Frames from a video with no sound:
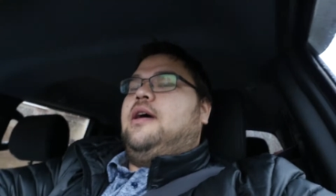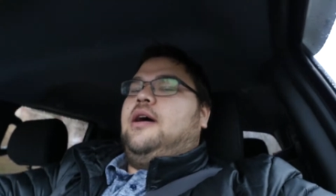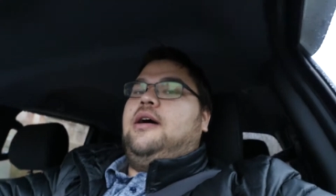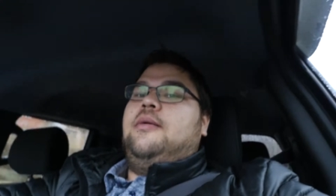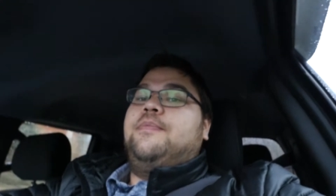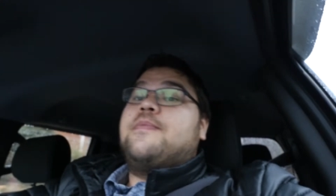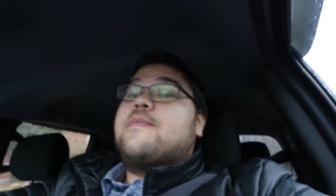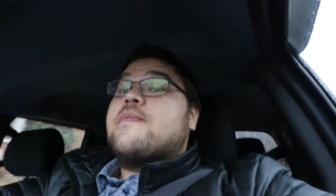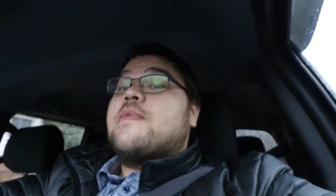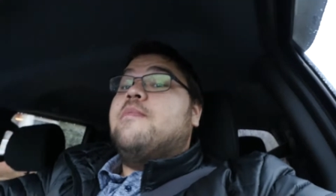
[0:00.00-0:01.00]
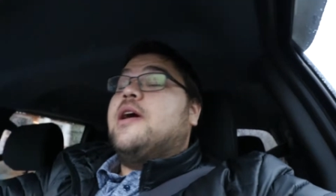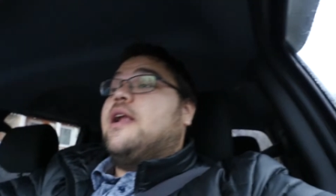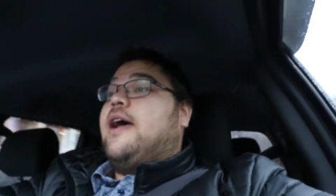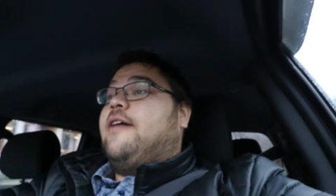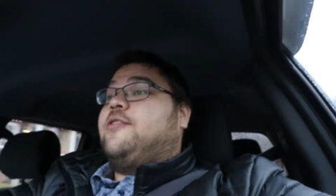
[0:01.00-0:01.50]
Um, but
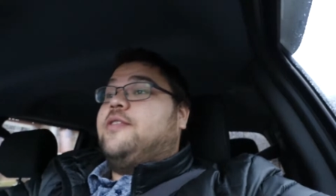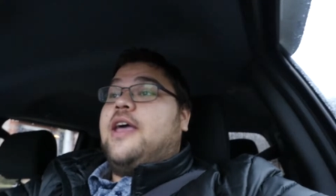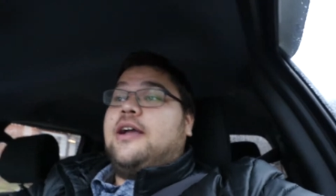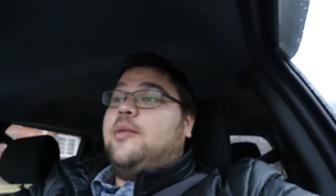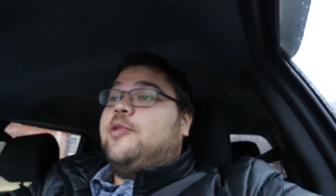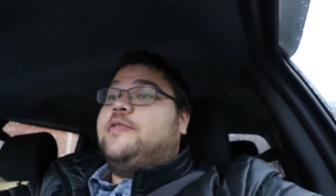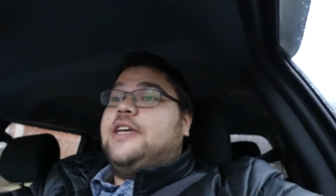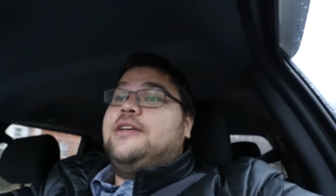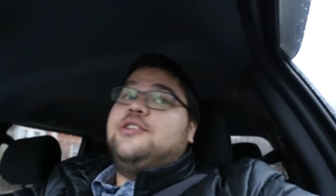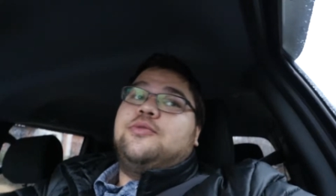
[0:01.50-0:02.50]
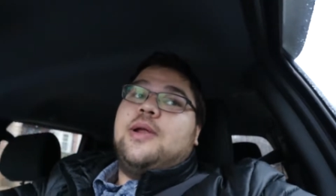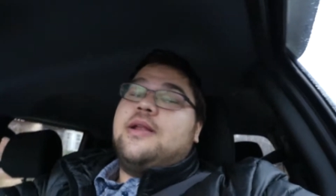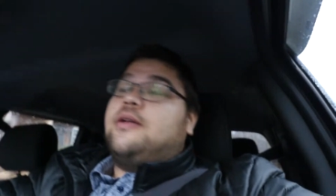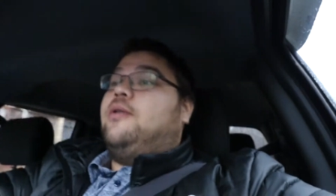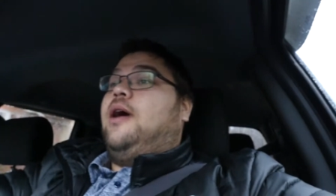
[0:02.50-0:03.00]
after that couple of days, you're ready
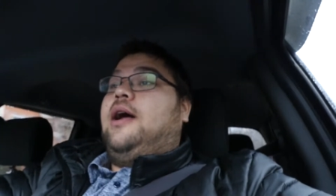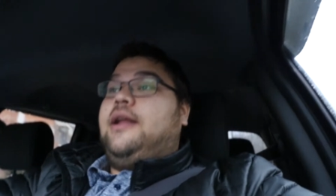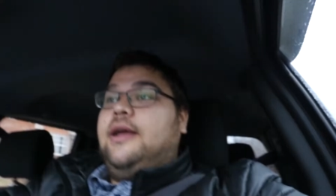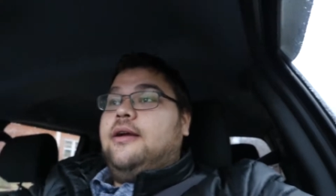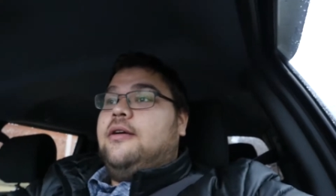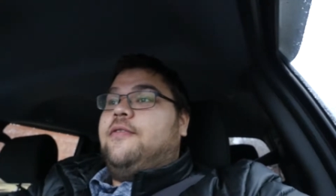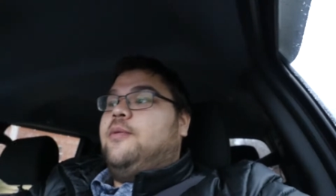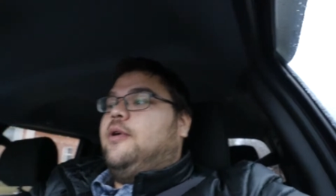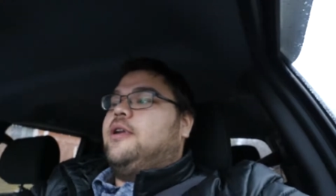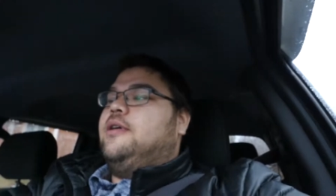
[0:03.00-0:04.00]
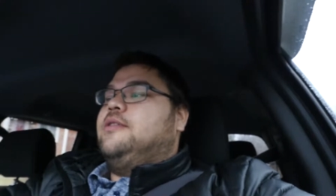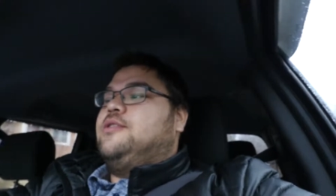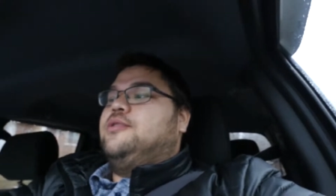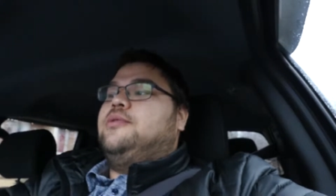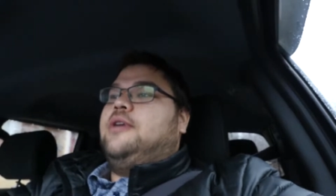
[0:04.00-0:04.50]
to go on air if you want to
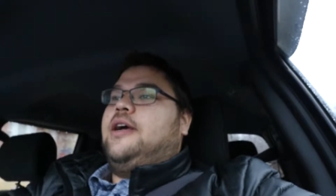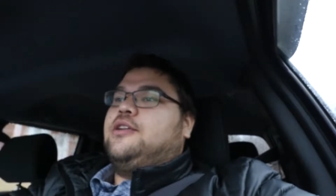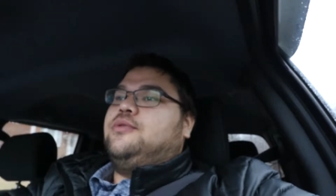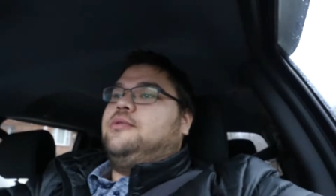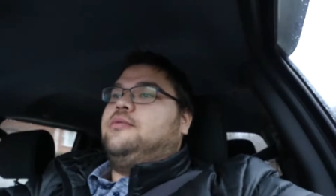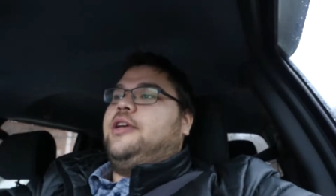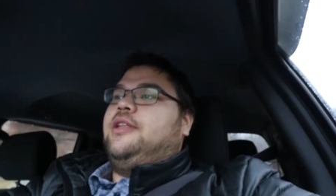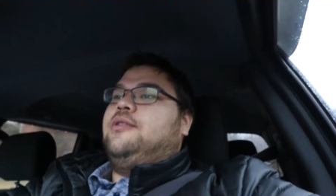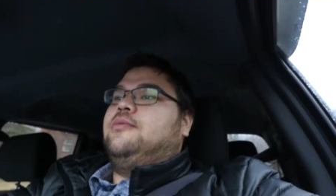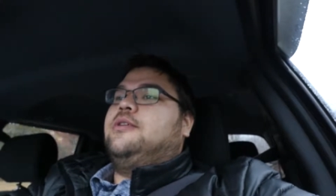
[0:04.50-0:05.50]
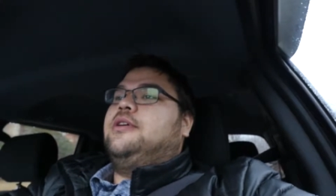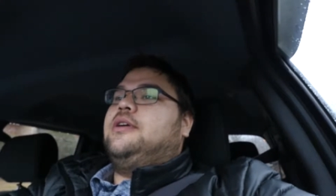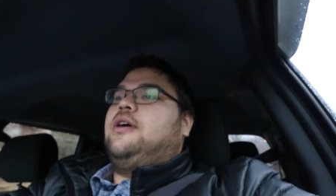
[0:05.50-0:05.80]
do actual radio work.